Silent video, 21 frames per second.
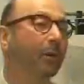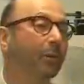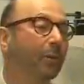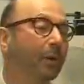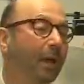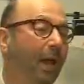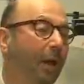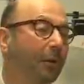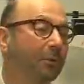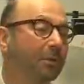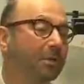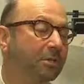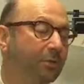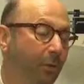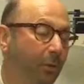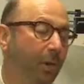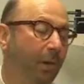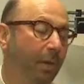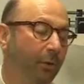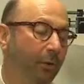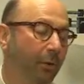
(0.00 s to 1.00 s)
When I was
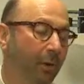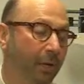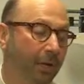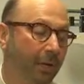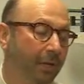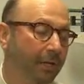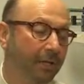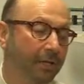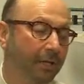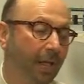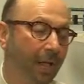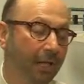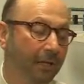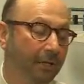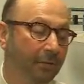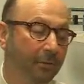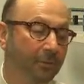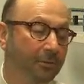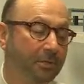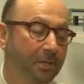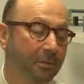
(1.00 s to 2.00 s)
21 and, and
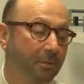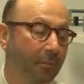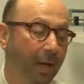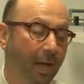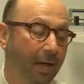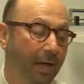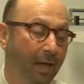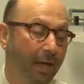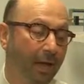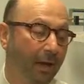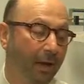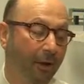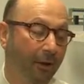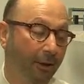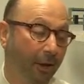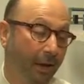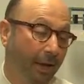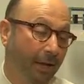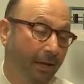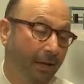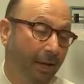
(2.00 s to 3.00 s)
losing my hair,
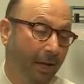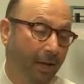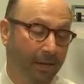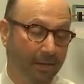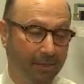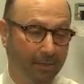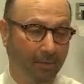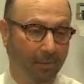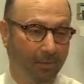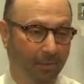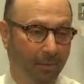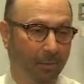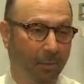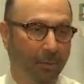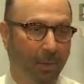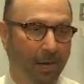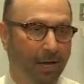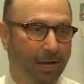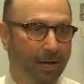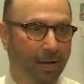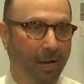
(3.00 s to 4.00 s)
I, I thought, oh
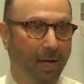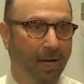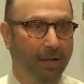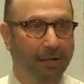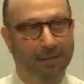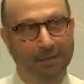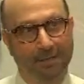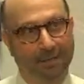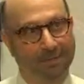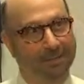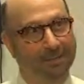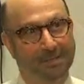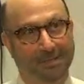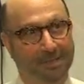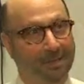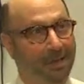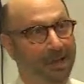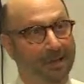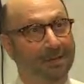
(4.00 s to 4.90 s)
my God, this is the